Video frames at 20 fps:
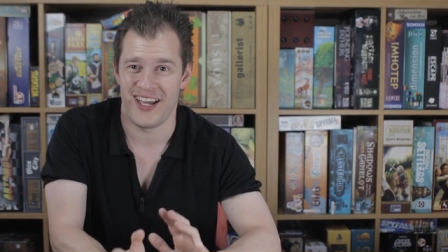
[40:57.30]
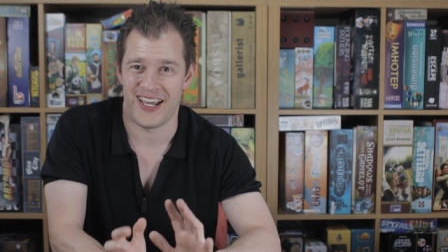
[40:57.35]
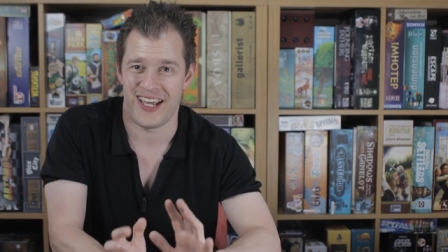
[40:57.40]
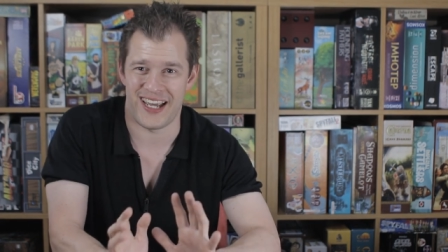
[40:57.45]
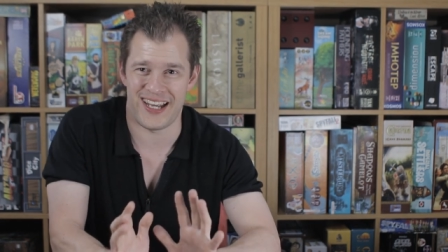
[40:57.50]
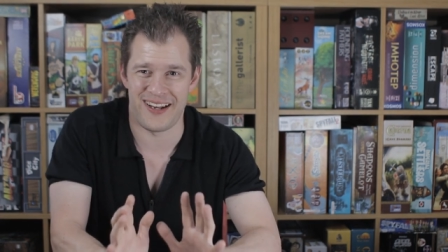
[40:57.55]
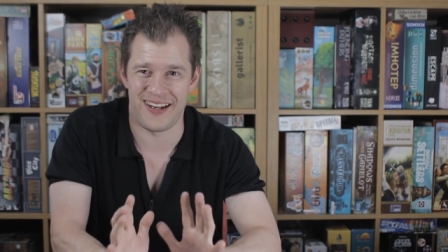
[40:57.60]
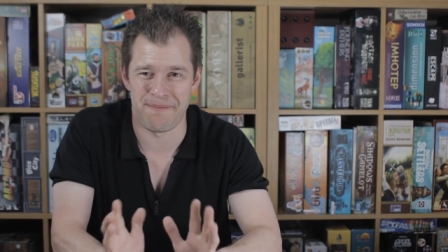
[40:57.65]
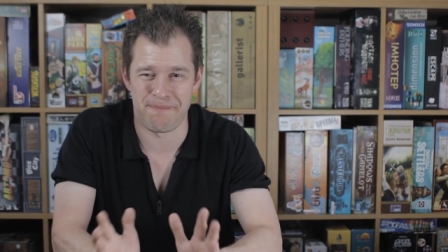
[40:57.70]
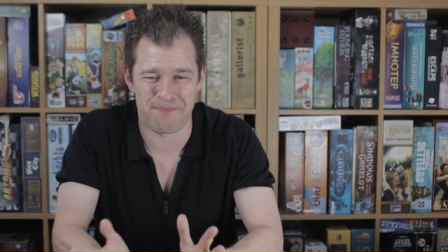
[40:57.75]

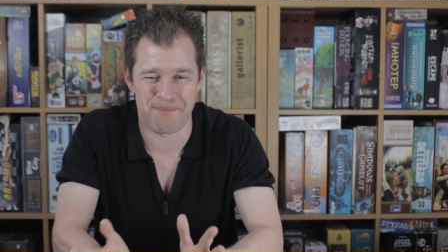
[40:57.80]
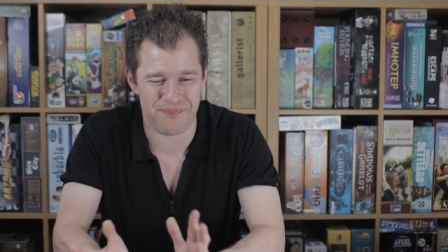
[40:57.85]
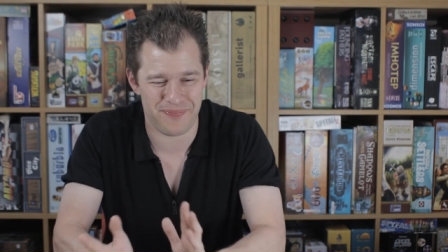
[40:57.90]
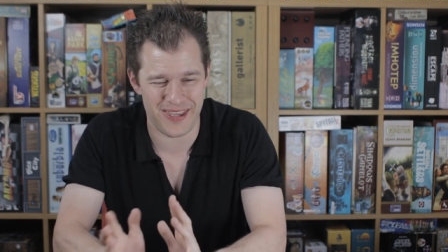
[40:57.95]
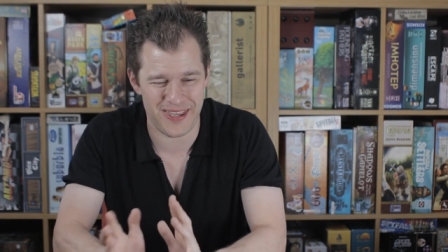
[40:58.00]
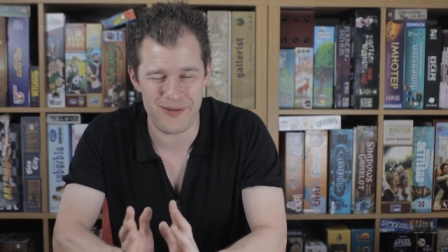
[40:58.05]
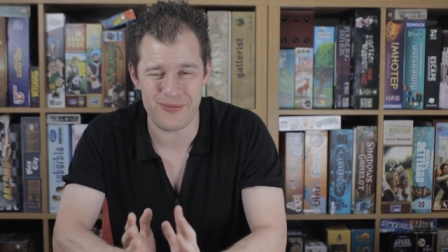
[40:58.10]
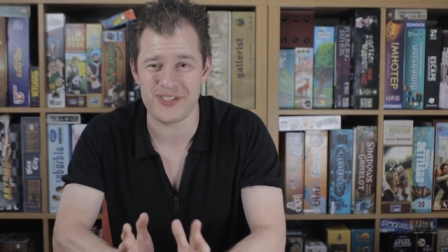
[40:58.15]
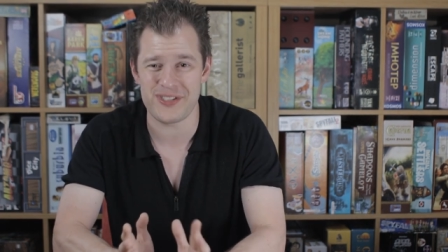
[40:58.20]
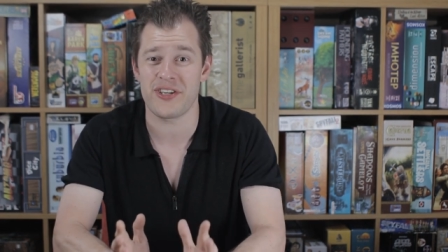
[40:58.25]
And
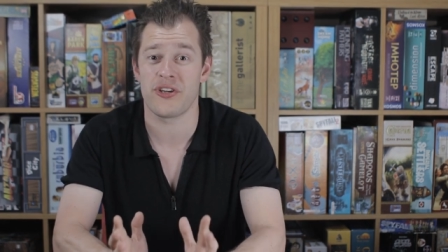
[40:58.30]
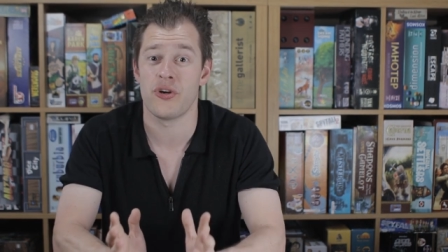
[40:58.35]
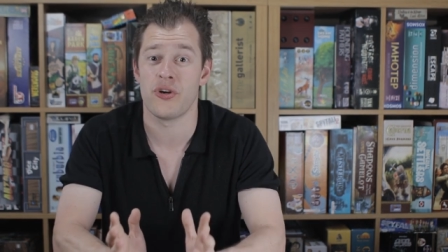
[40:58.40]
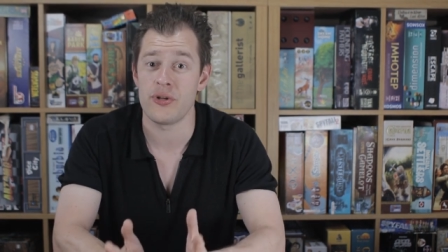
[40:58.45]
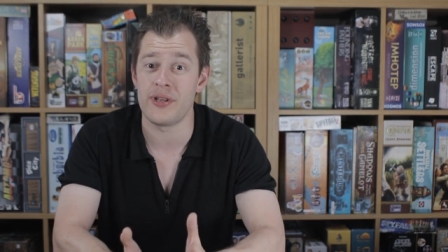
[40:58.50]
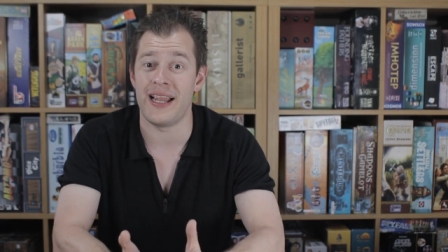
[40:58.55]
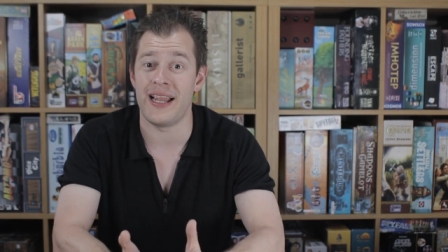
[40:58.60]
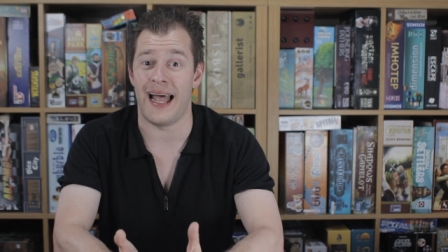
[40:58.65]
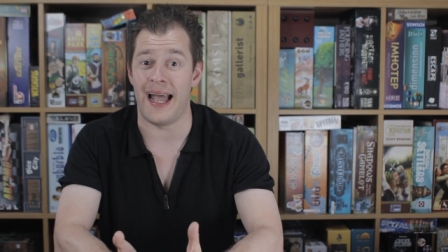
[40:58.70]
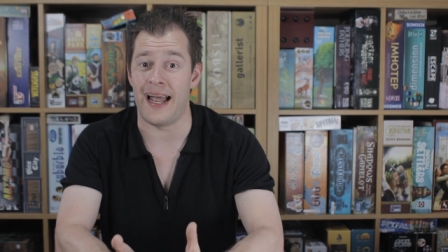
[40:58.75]
it was a
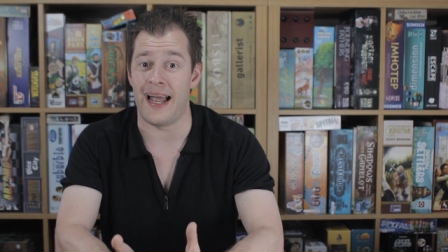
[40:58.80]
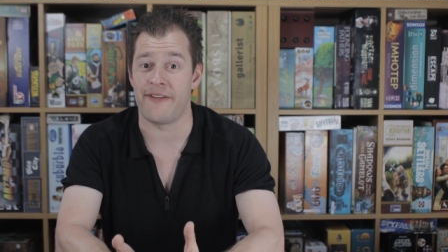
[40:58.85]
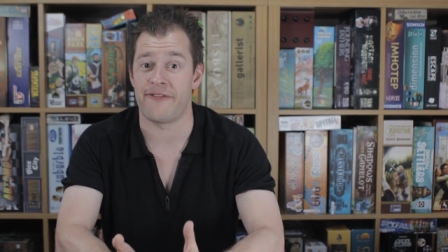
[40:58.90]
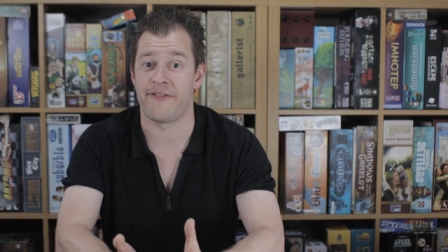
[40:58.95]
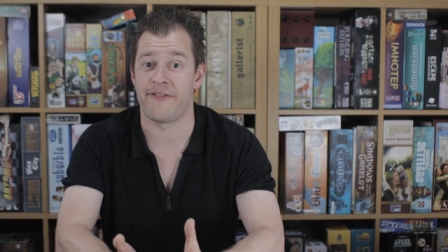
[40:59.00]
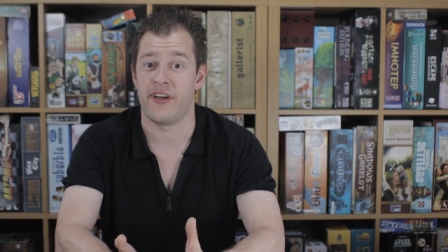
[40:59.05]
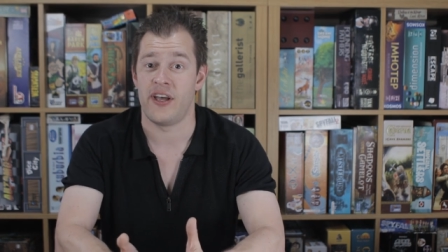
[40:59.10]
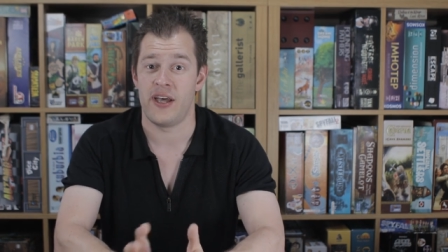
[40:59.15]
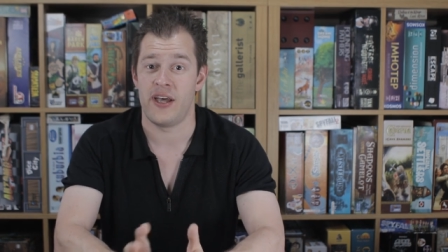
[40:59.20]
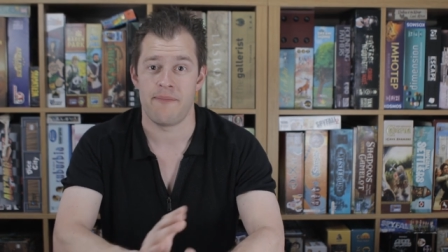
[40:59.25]
good laugh.